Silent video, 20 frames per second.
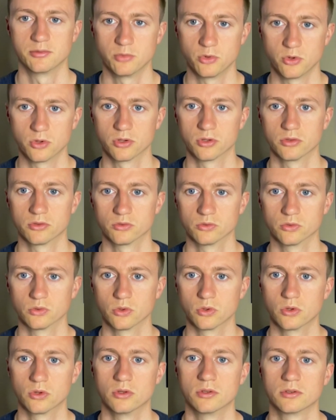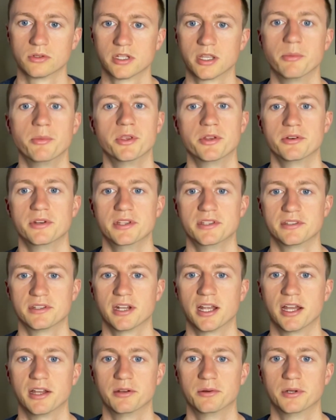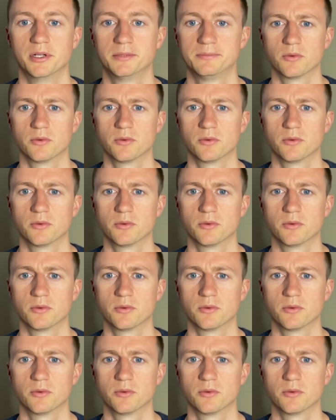more rural communities in Iowa.